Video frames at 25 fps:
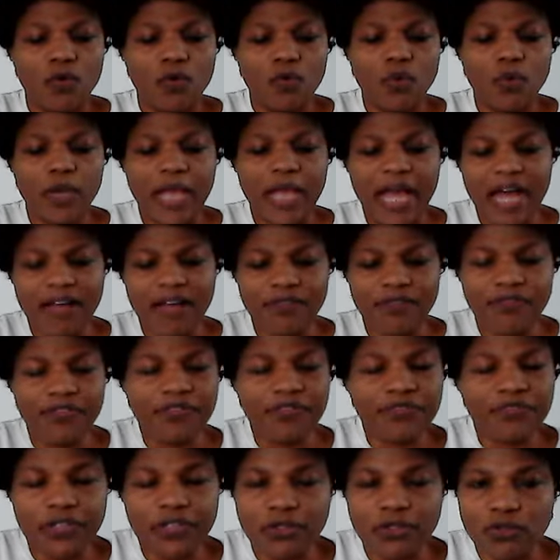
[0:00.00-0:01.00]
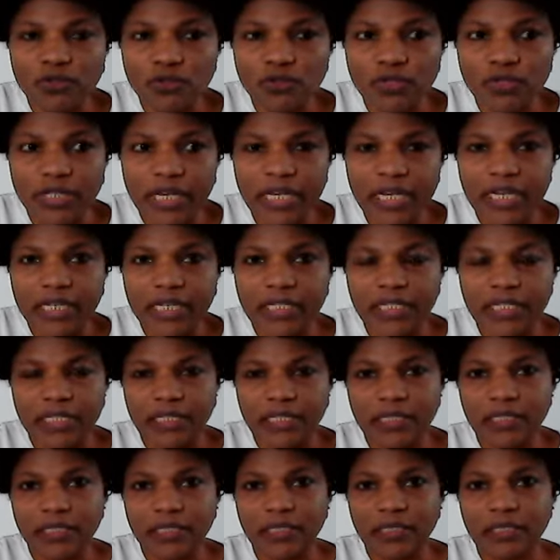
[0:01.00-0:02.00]
We have 52
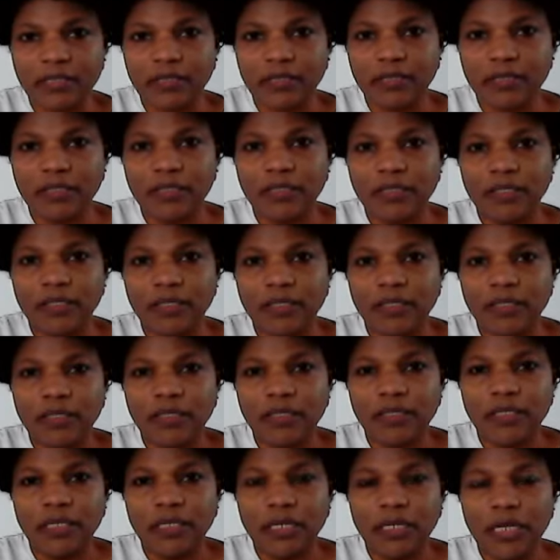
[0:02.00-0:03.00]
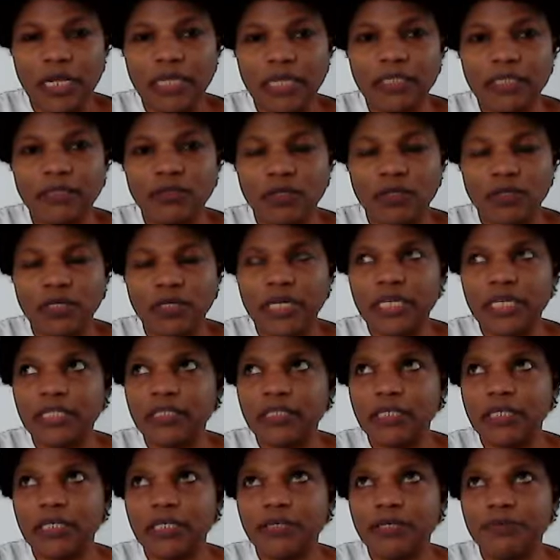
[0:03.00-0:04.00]
days. Let's
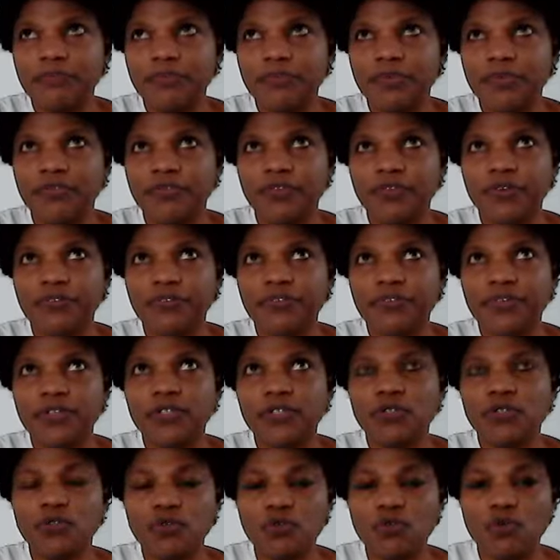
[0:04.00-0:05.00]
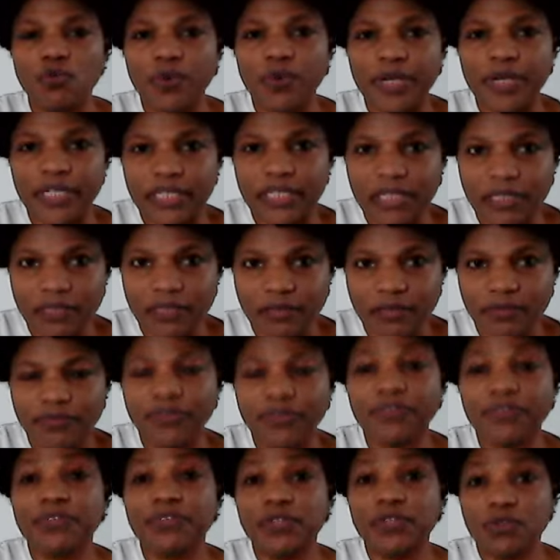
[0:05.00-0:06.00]
say 52 weeks.
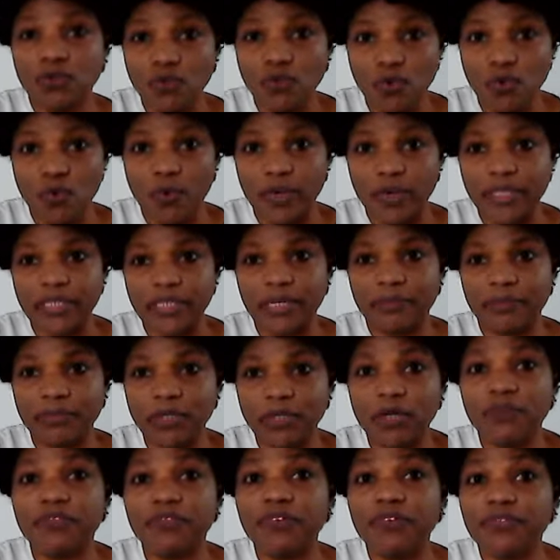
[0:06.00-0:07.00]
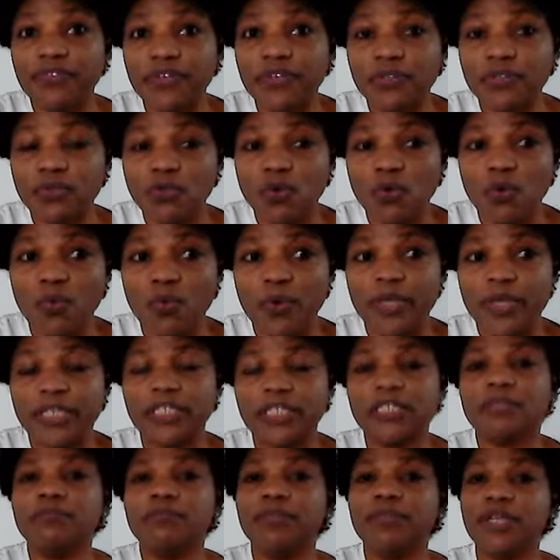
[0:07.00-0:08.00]
52 weeks. I'm sorry, 52
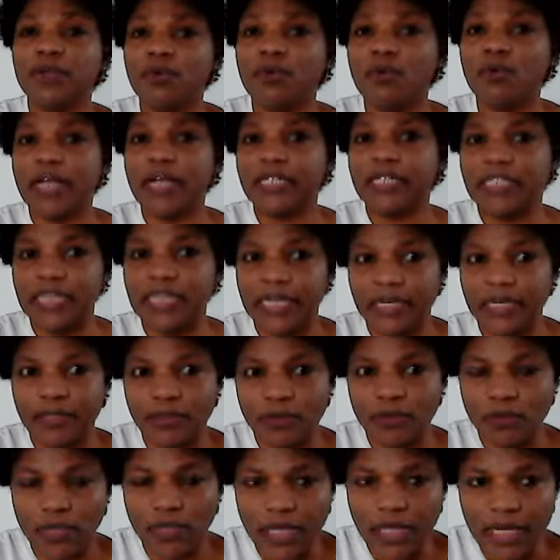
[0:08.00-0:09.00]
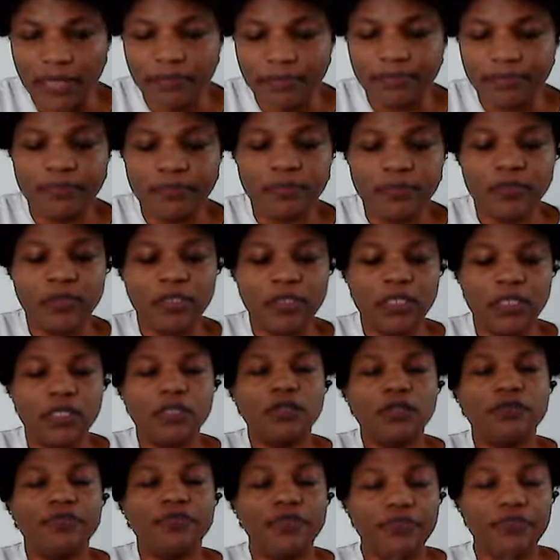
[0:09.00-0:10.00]
weeks make 1 year. Okay,
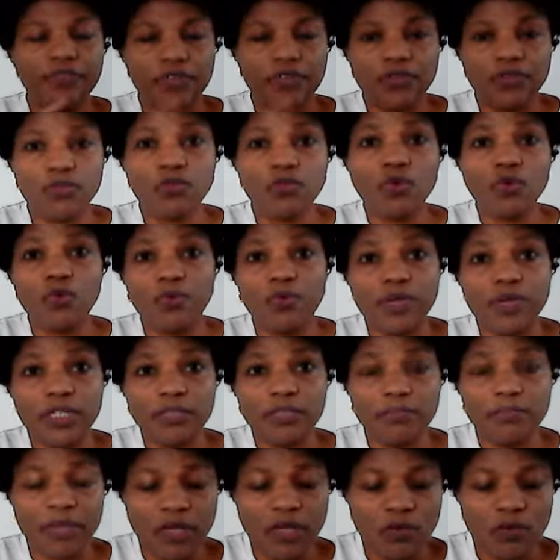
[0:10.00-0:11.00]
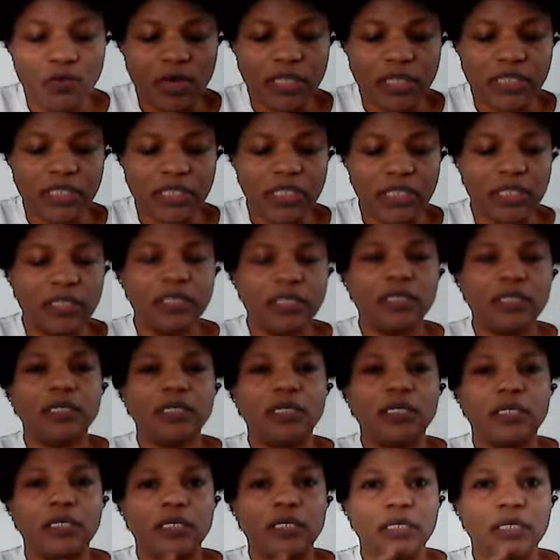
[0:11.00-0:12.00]
52 weeks make 1 year.
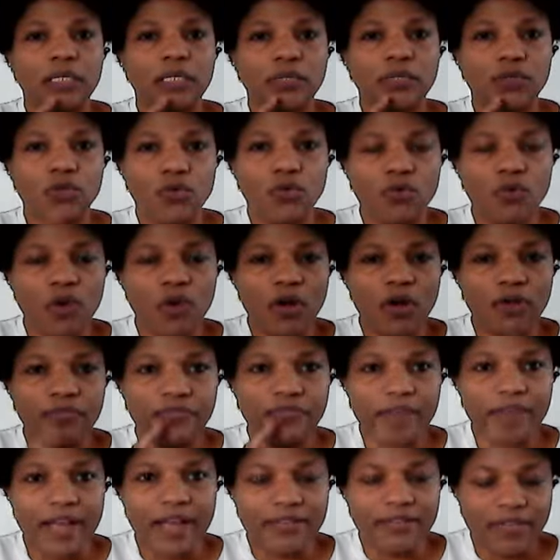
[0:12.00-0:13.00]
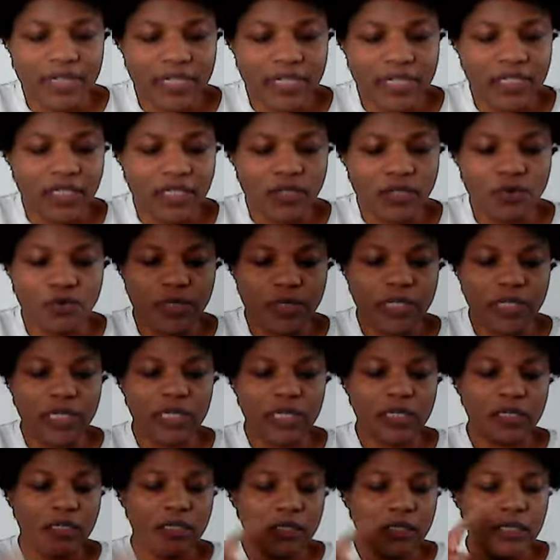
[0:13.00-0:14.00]
You work 5 days a
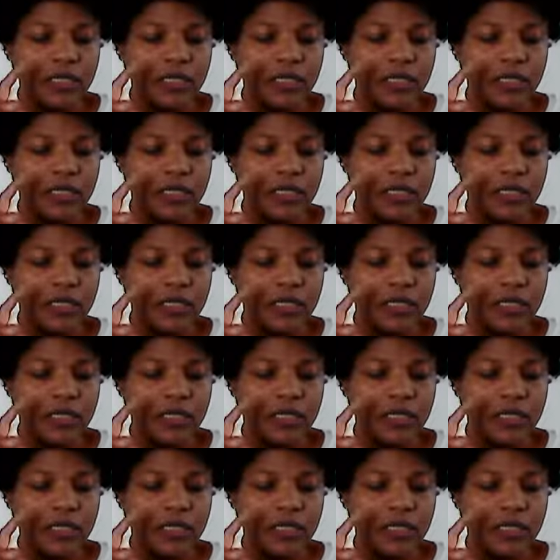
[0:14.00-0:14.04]
week.